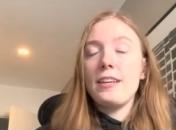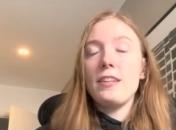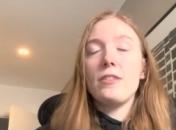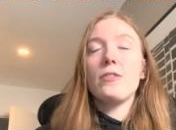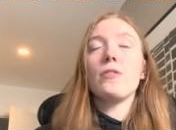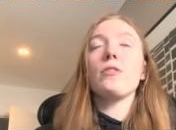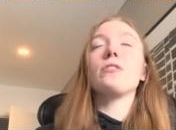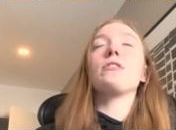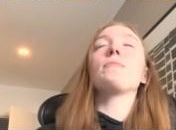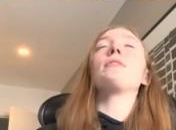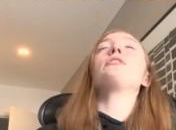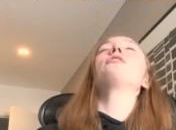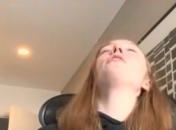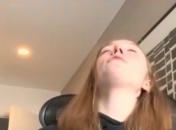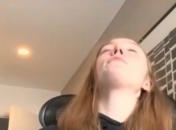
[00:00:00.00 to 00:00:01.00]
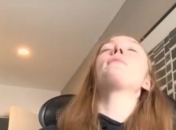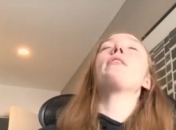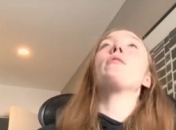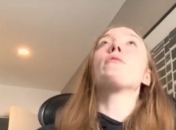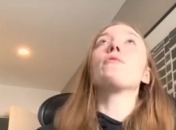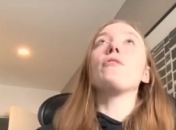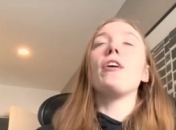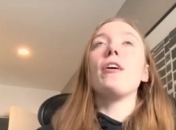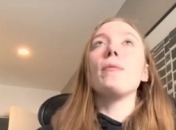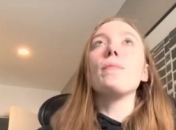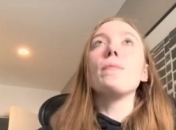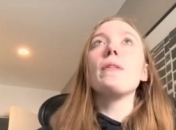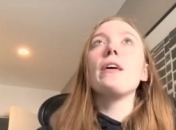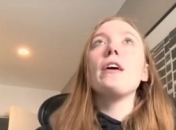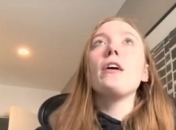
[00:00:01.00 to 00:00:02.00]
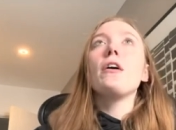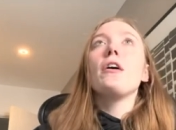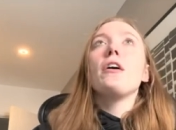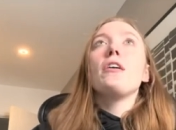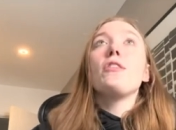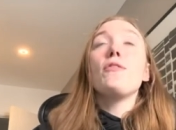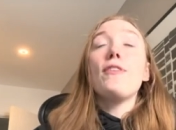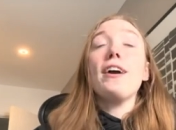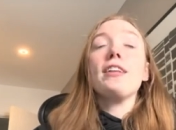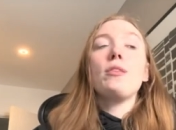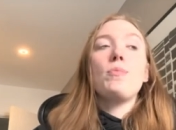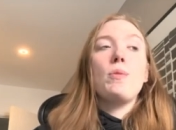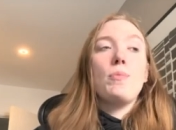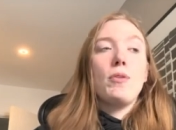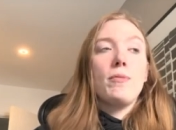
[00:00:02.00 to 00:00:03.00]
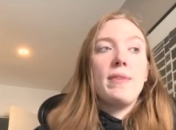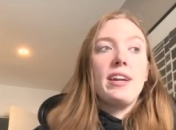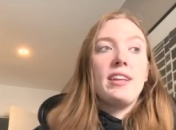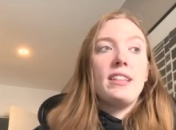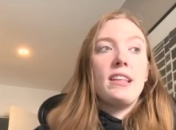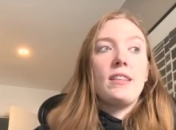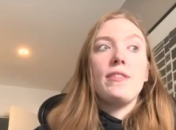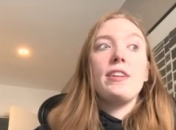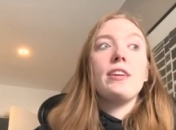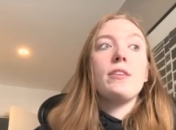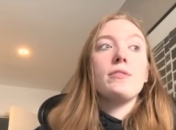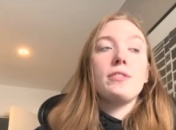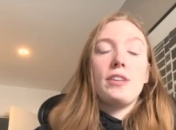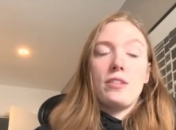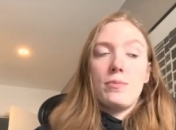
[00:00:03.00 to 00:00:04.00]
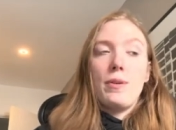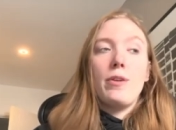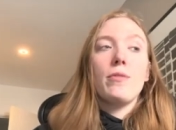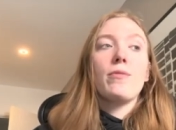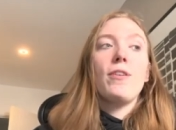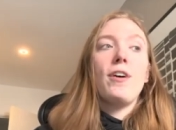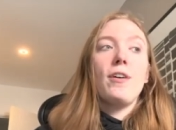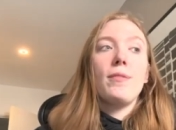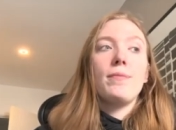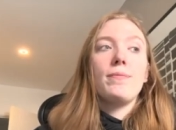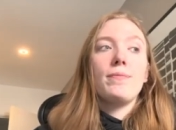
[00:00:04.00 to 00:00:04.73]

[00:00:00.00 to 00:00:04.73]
to the girls on my show, is my own fault. The fact that people are making these videos is my own fault.